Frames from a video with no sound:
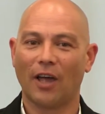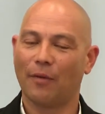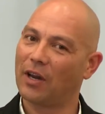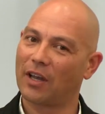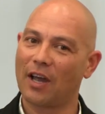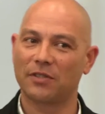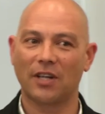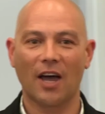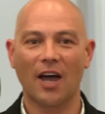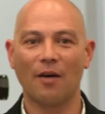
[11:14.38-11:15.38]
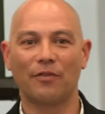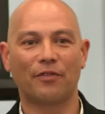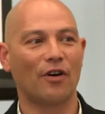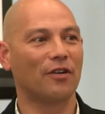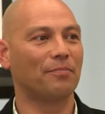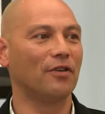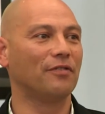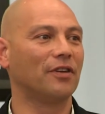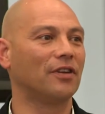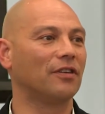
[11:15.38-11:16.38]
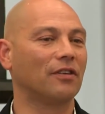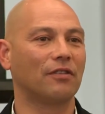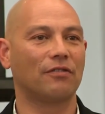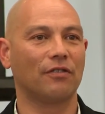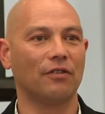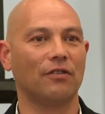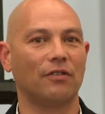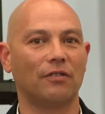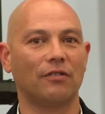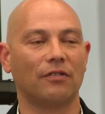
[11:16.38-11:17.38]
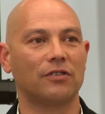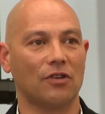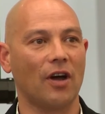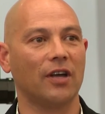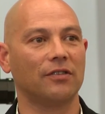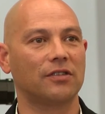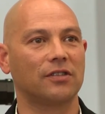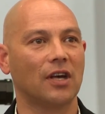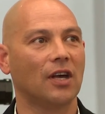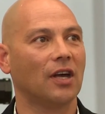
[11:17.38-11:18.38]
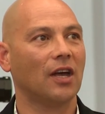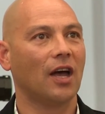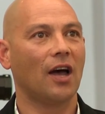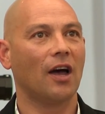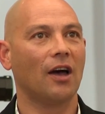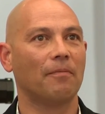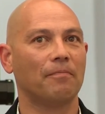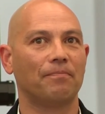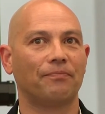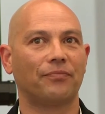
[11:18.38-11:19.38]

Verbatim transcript: And when it comes to harm, we've kind of proven through science, um,